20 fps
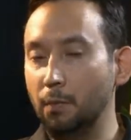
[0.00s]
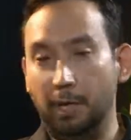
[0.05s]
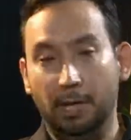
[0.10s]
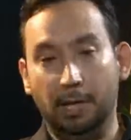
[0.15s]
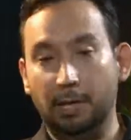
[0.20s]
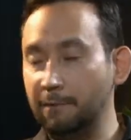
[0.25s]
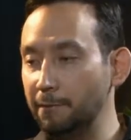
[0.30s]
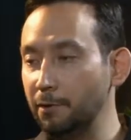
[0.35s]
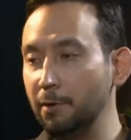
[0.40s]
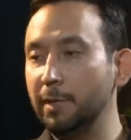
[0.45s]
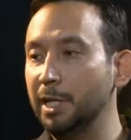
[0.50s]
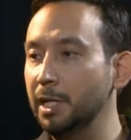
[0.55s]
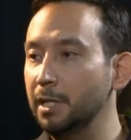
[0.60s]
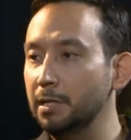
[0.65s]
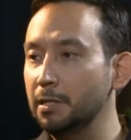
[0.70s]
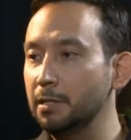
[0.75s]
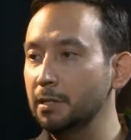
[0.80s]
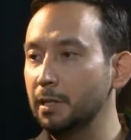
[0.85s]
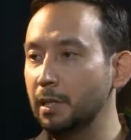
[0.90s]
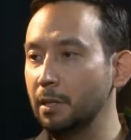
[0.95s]
in a few
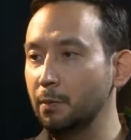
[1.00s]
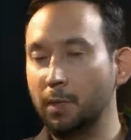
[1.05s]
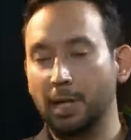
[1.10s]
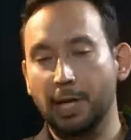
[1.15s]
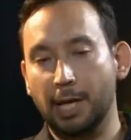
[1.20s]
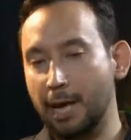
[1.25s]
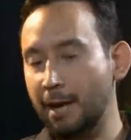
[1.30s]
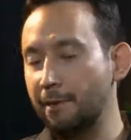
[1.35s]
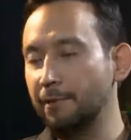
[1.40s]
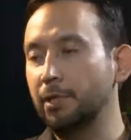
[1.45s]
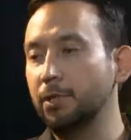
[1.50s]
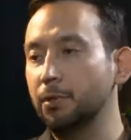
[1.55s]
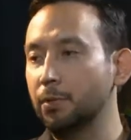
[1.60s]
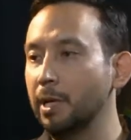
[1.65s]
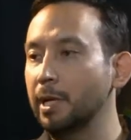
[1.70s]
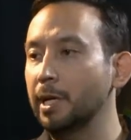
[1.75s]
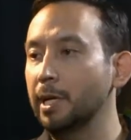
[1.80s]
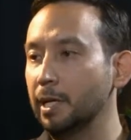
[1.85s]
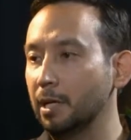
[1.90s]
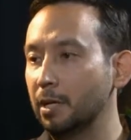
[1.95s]
minutes and without having to
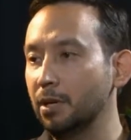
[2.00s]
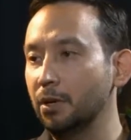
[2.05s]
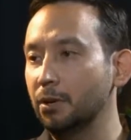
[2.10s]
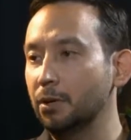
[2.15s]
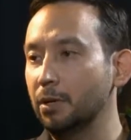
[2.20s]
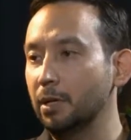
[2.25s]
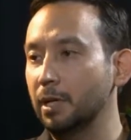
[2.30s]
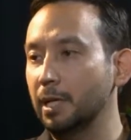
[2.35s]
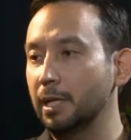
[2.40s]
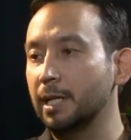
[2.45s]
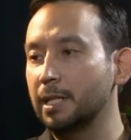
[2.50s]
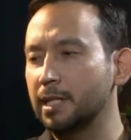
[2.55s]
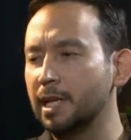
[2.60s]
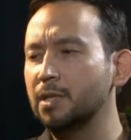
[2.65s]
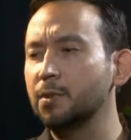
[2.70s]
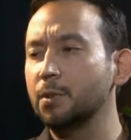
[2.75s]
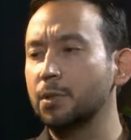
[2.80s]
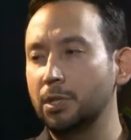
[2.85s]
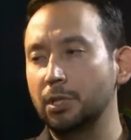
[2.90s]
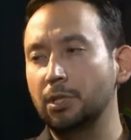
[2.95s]
write any code. And
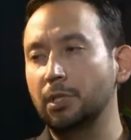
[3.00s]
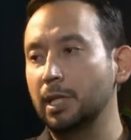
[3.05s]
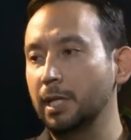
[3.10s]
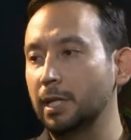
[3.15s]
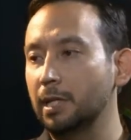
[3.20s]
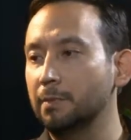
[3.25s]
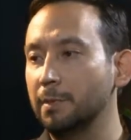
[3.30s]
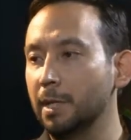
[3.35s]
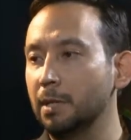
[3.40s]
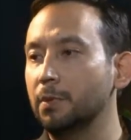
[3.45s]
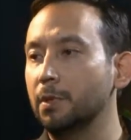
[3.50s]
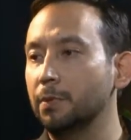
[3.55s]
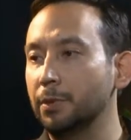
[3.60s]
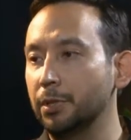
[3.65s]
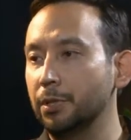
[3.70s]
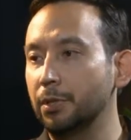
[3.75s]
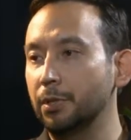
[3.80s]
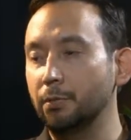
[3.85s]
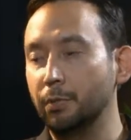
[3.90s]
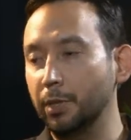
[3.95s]
that's what's unique about what we
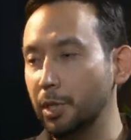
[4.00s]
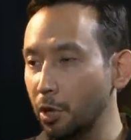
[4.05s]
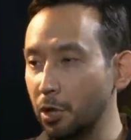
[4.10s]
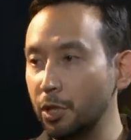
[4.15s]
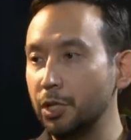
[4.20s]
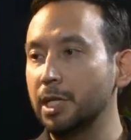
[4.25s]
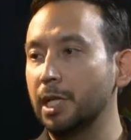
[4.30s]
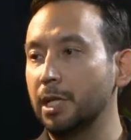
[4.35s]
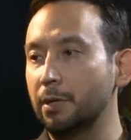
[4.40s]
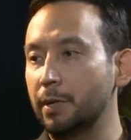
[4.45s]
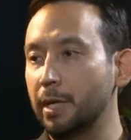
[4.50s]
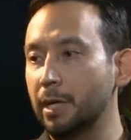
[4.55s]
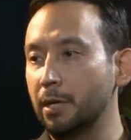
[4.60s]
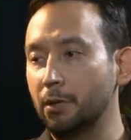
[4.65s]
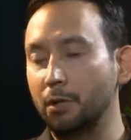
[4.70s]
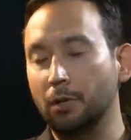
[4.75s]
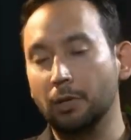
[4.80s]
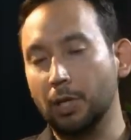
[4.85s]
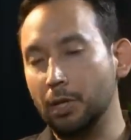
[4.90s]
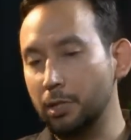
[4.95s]
do. We auto-generate
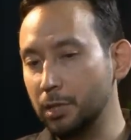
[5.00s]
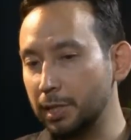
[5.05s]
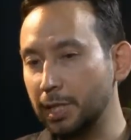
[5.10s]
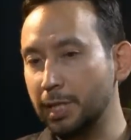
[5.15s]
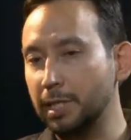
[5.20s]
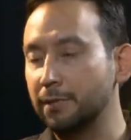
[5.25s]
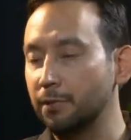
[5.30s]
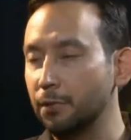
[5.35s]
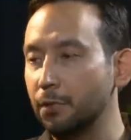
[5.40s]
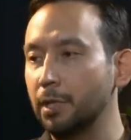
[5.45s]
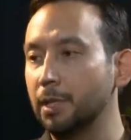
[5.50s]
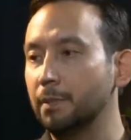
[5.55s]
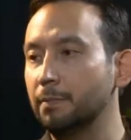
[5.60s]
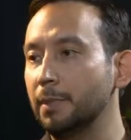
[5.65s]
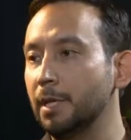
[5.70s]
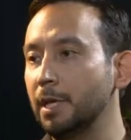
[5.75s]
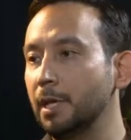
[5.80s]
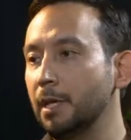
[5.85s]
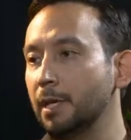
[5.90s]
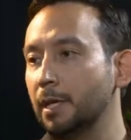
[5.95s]
all those tests for them,
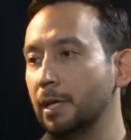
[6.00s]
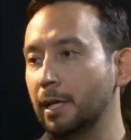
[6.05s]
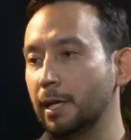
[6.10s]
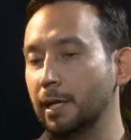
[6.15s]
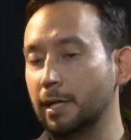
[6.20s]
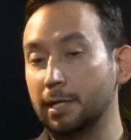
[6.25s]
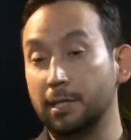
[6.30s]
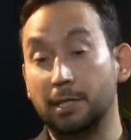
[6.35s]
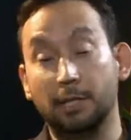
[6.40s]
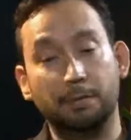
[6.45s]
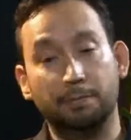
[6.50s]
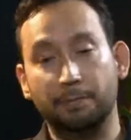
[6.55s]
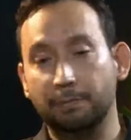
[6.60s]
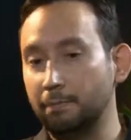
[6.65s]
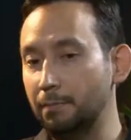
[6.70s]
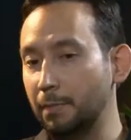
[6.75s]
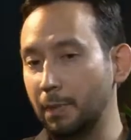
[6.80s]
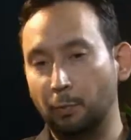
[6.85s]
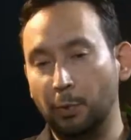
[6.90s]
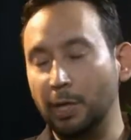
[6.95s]
and it's just
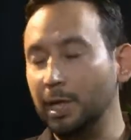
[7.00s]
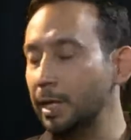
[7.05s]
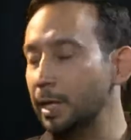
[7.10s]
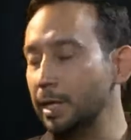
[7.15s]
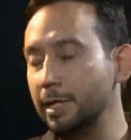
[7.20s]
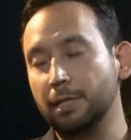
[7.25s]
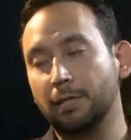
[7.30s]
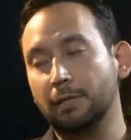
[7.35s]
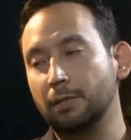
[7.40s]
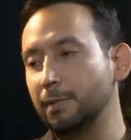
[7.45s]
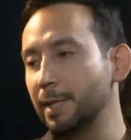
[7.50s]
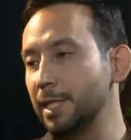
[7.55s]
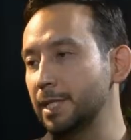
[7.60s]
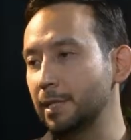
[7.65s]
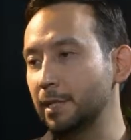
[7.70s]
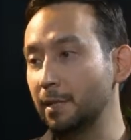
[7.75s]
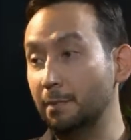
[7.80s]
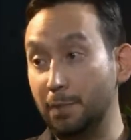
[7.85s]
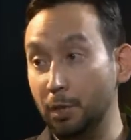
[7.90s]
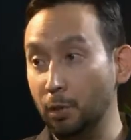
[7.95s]
really easy to
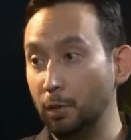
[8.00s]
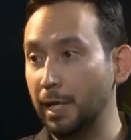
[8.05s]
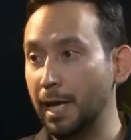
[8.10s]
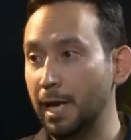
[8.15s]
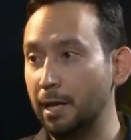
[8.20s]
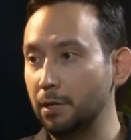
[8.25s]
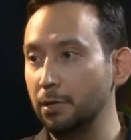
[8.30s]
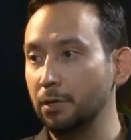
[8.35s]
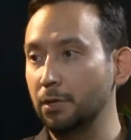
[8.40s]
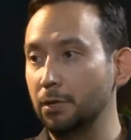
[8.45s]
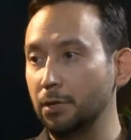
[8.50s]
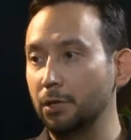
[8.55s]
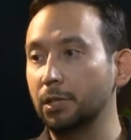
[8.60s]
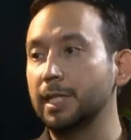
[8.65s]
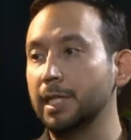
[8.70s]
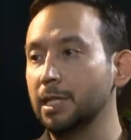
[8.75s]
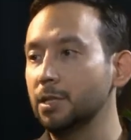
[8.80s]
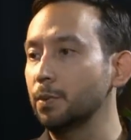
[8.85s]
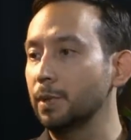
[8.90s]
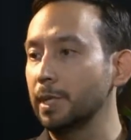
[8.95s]
basically build out your
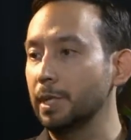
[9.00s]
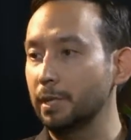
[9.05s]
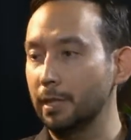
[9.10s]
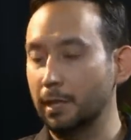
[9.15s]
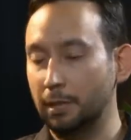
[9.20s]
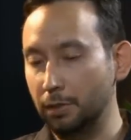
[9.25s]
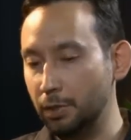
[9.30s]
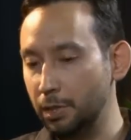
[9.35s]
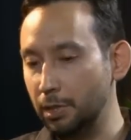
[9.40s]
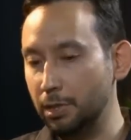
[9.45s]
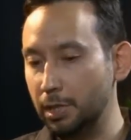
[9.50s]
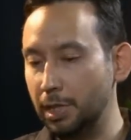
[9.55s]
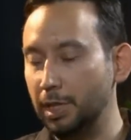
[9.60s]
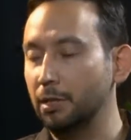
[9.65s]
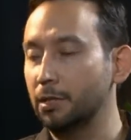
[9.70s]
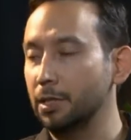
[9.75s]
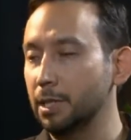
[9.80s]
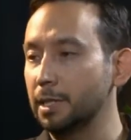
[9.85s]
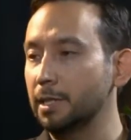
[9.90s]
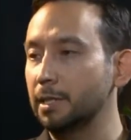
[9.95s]
test suite to check
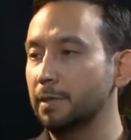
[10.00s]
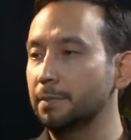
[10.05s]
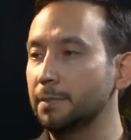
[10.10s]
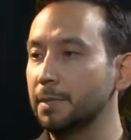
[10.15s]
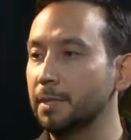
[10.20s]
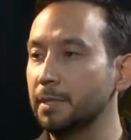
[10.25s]
your systems.